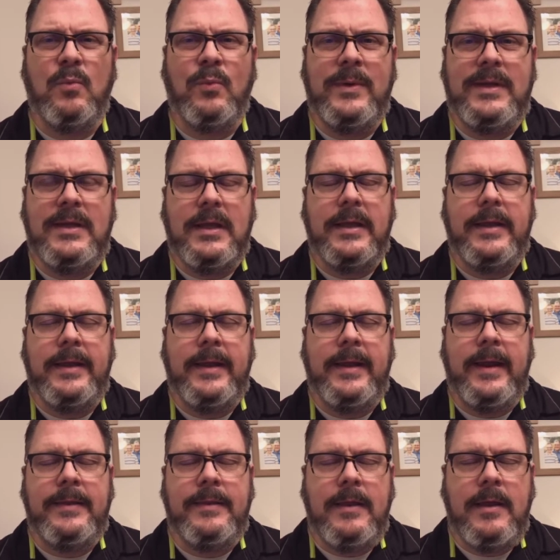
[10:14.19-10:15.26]

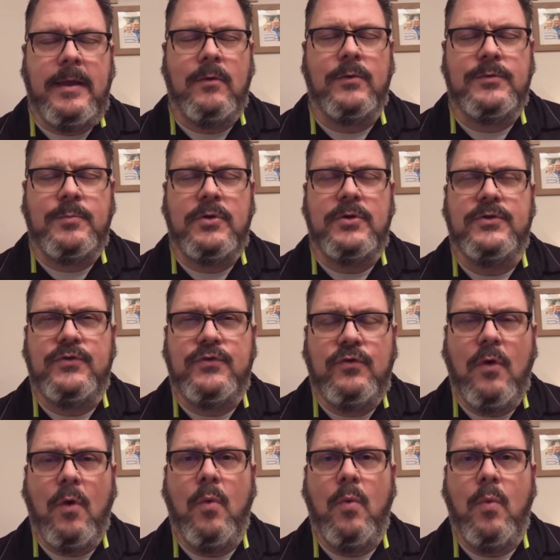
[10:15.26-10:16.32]
and it was put
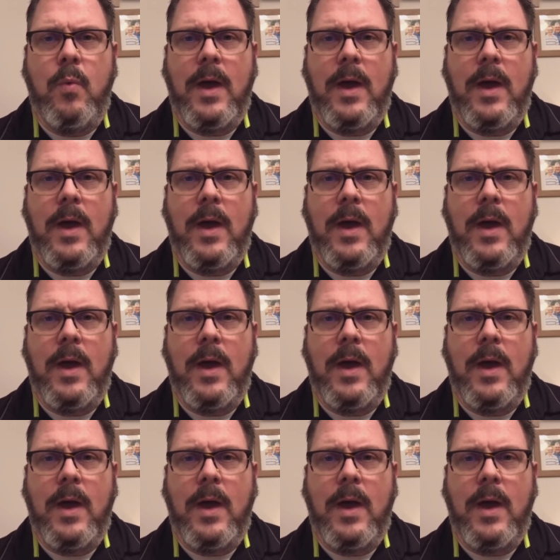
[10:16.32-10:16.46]
so